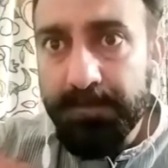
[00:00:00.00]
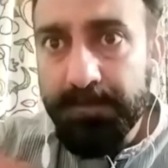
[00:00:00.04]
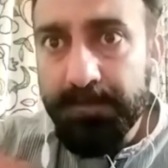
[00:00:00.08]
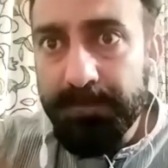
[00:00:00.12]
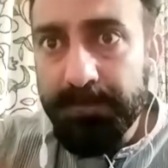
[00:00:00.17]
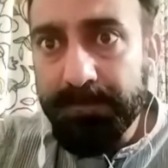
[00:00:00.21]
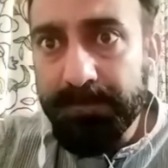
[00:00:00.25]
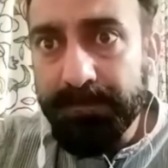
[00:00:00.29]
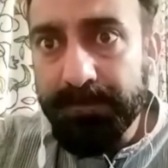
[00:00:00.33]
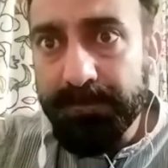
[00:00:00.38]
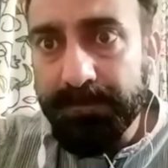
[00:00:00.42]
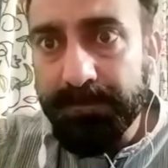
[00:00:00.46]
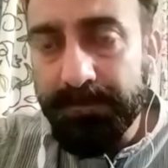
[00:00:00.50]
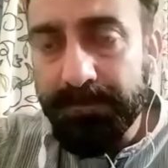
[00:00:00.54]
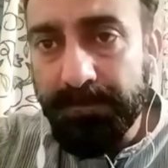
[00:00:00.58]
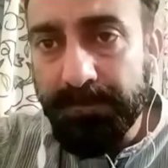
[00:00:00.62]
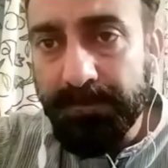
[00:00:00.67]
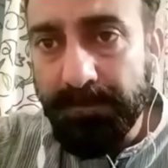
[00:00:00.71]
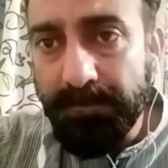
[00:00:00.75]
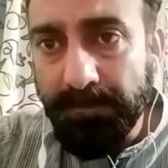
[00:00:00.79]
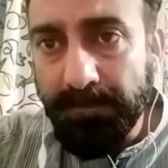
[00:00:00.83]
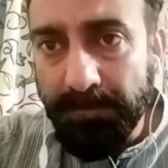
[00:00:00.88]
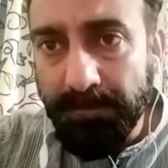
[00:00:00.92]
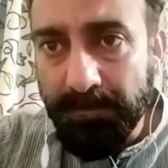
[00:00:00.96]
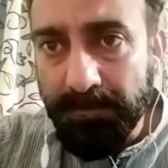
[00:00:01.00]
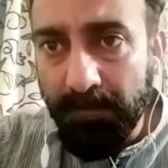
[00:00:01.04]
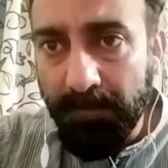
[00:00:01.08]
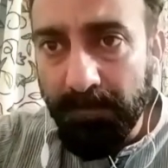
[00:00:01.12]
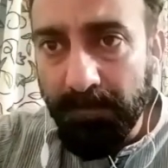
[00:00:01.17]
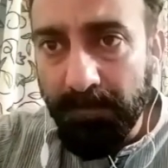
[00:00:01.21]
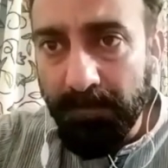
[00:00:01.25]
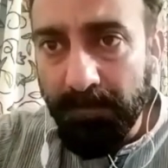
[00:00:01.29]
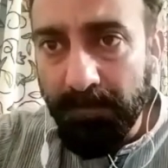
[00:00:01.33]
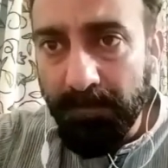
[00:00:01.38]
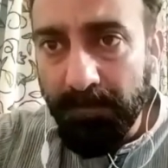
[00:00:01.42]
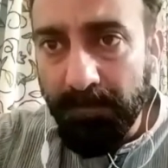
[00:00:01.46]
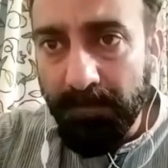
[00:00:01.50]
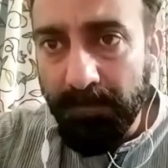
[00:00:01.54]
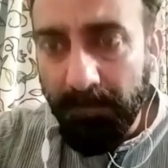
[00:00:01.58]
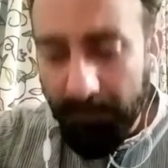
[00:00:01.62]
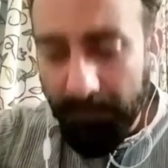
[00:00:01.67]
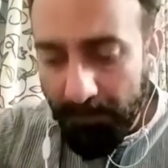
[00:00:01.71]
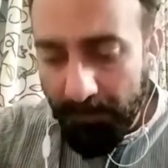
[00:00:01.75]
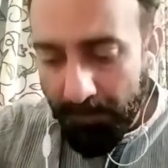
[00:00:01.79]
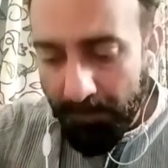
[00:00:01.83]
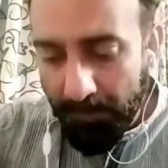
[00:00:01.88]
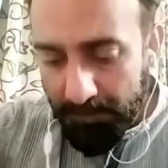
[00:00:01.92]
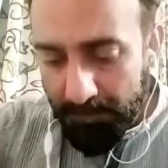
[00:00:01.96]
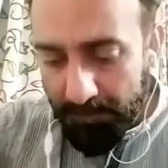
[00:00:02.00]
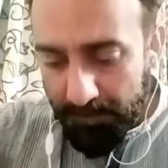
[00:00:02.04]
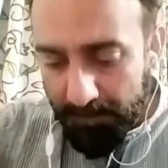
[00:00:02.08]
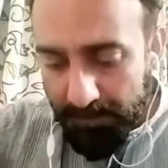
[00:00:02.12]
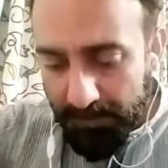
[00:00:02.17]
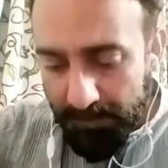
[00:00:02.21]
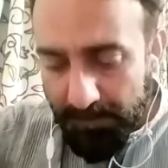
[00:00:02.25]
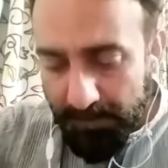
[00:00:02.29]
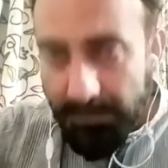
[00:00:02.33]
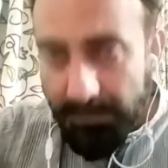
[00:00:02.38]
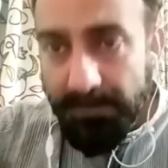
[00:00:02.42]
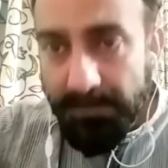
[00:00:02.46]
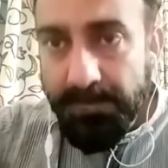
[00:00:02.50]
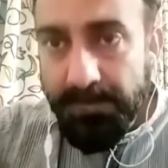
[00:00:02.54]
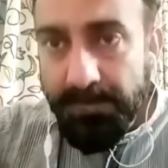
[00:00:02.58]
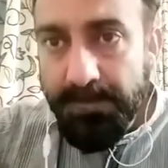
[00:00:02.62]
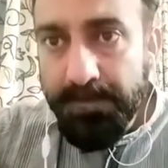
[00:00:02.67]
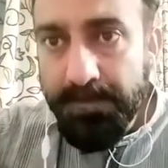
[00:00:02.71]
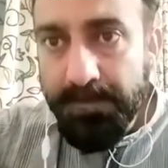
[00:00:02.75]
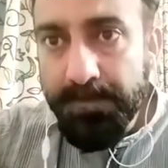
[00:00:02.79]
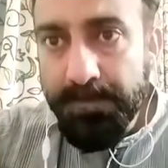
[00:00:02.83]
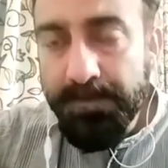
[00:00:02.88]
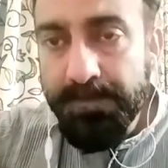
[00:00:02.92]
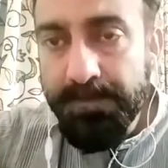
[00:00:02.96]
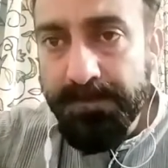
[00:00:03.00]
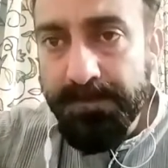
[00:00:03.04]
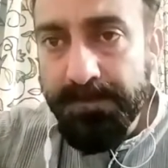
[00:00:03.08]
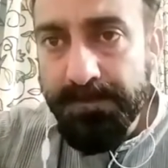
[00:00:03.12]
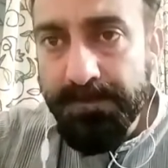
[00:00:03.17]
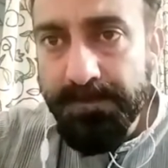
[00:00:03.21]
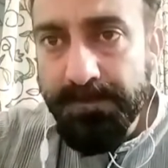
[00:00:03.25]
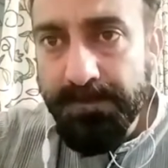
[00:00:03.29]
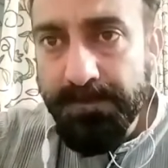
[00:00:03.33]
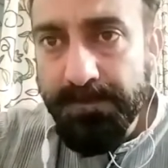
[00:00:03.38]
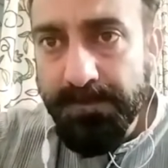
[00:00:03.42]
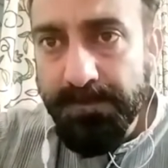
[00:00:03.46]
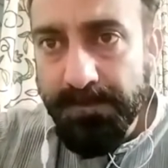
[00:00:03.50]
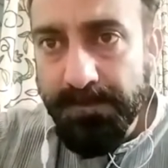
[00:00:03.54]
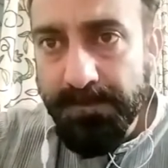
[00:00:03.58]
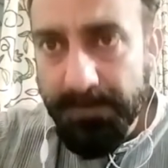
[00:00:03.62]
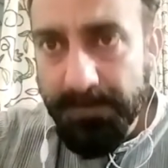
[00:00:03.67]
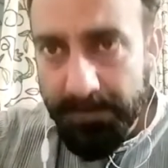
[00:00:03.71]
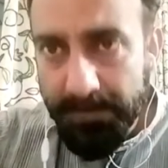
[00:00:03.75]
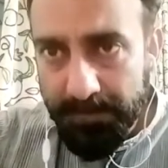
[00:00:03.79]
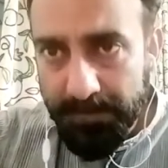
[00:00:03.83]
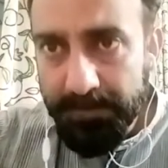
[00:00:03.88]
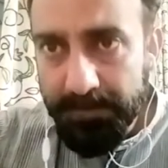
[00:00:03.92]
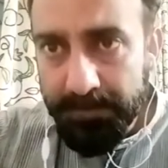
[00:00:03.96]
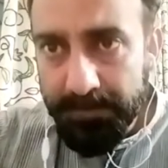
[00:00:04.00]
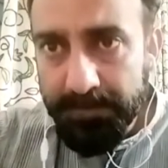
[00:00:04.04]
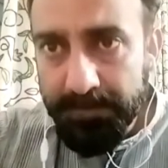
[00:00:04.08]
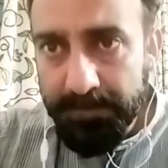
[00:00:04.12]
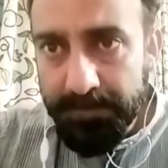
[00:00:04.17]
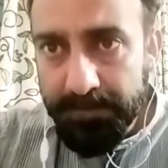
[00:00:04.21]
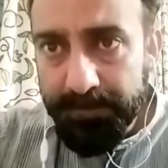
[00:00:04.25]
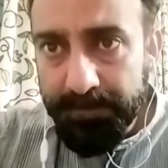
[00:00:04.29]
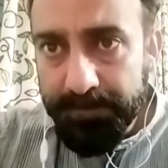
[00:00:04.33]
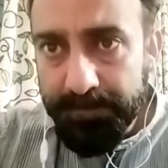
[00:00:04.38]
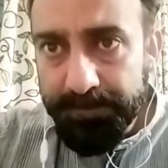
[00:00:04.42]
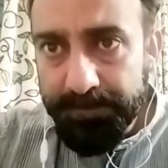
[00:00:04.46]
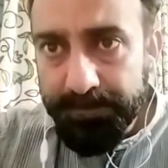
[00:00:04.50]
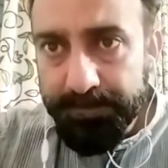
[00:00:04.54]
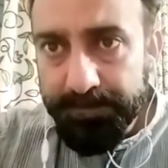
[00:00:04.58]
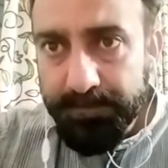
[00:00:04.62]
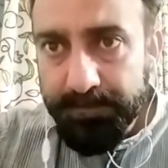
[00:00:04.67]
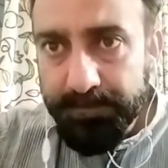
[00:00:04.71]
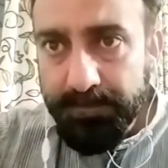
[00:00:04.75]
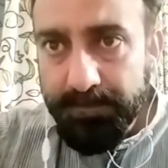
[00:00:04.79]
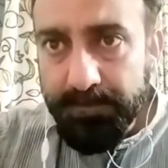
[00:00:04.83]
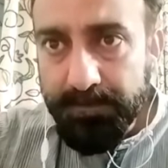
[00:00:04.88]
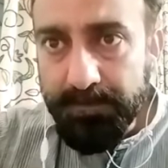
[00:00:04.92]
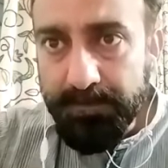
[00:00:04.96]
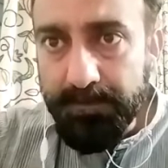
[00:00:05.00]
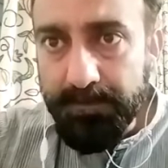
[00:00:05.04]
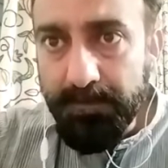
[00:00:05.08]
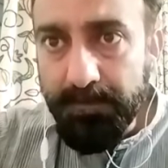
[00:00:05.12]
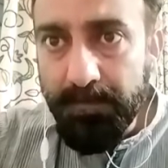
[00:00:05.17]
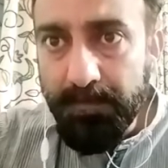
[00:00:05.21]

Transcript: This person isn't speaking.